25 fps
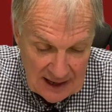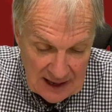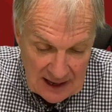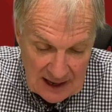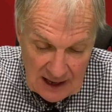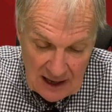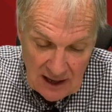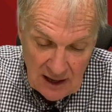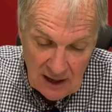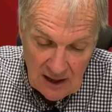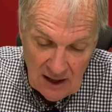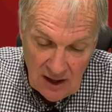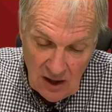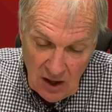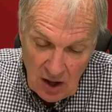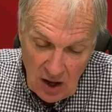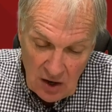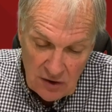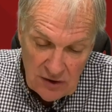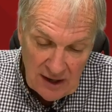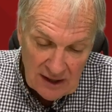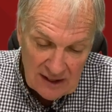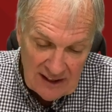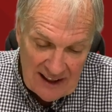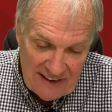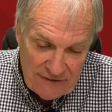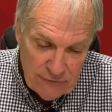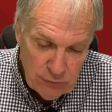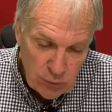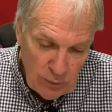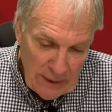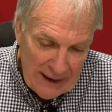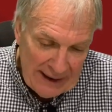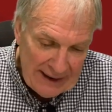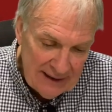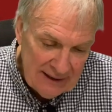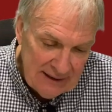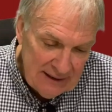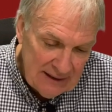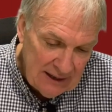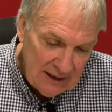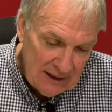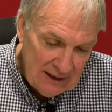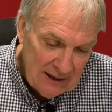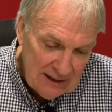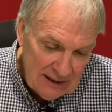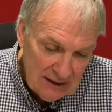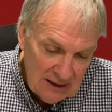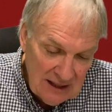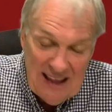On the left wing,
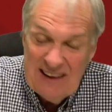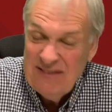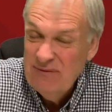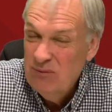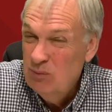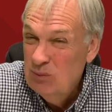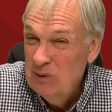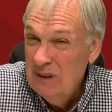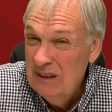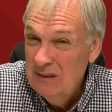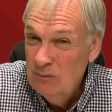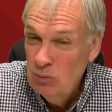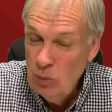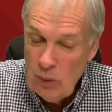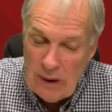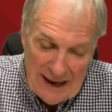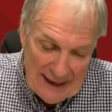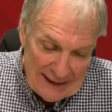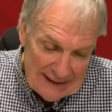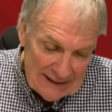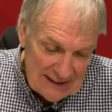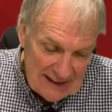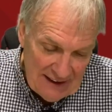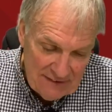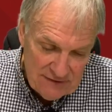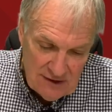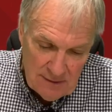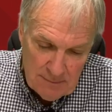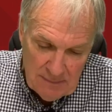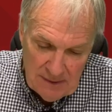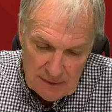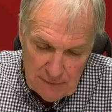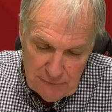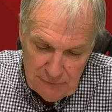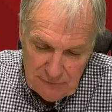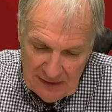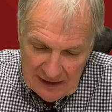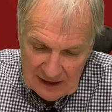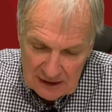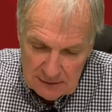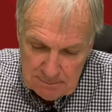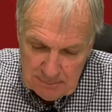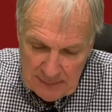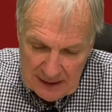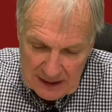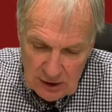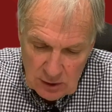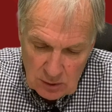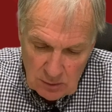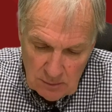wide left of midfield,
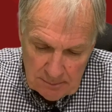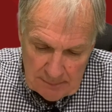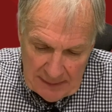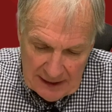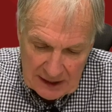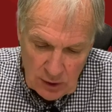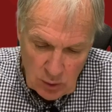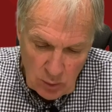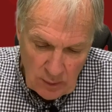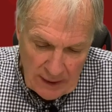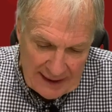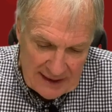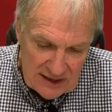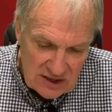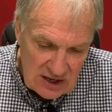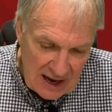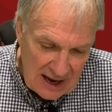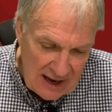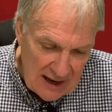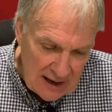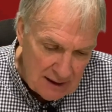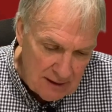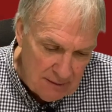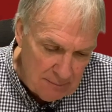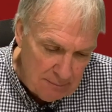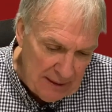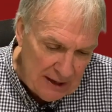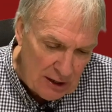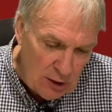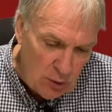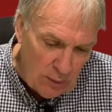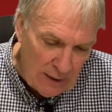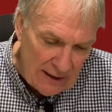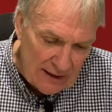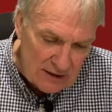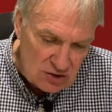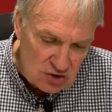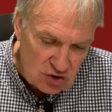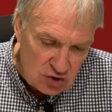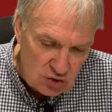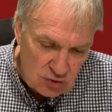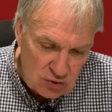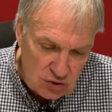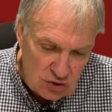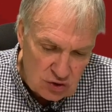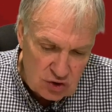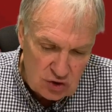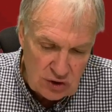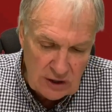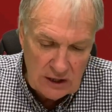Miguel
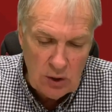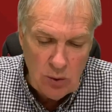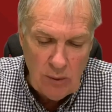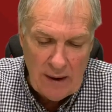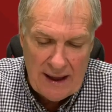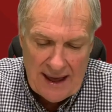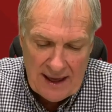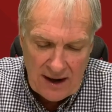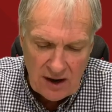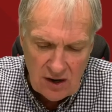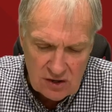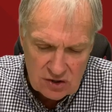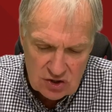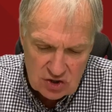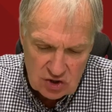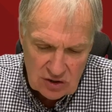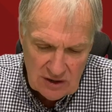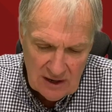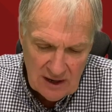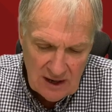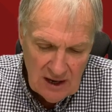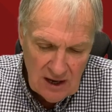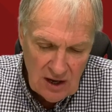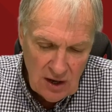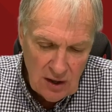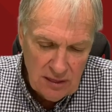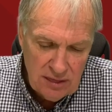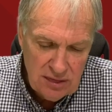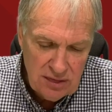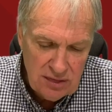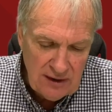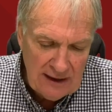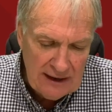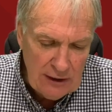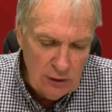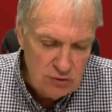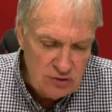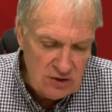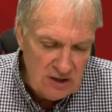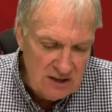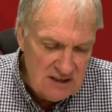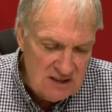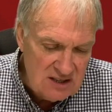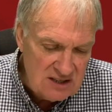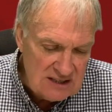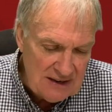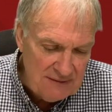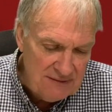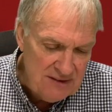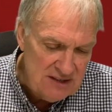Trigueros,
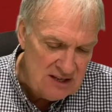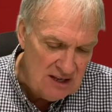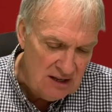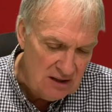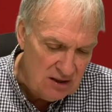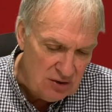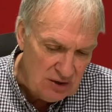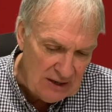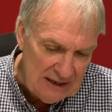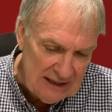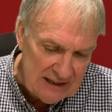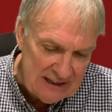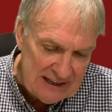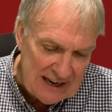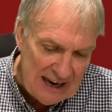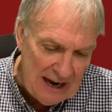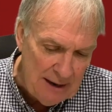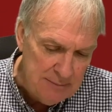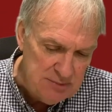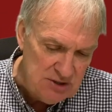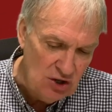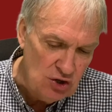373 games.